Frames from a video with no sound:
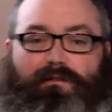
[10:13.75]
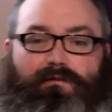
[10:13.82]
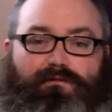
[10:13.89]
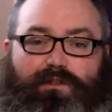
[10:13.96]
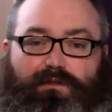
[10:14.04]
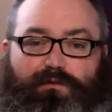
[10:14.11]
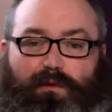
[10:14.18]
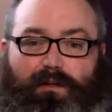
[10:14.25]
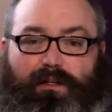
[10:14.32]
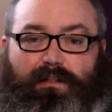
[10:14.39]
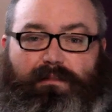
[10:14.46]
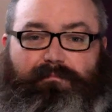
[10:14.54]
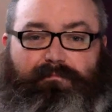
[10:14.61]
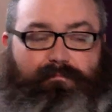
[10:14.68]
She's
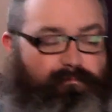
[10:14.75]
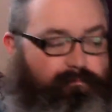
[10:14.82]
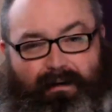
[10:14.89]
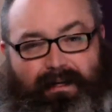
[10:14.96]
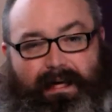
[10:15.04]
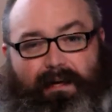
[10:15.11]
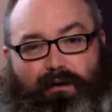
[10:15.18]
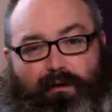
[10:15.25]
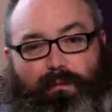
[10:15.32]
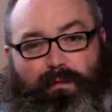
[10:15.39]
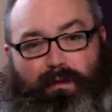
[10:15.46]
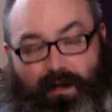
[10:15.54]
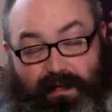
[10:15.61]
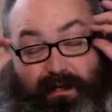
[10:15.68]
quality. I
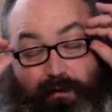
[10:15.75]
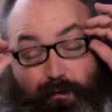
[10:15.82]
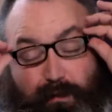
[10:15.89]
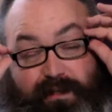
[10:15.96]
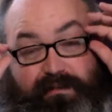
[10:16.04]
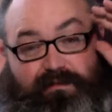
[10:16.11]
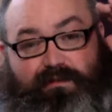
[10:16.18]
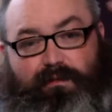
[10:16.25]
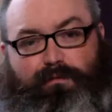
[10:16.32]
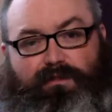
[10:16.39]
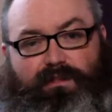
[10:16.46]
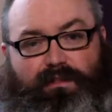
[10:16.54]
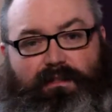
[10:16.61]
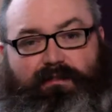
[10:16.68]
cannot wait to see what
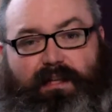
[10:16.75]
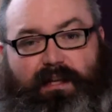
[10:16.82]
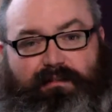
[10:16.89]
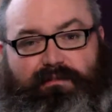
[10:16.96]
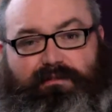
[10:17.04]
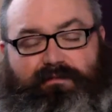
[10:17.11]
she does next.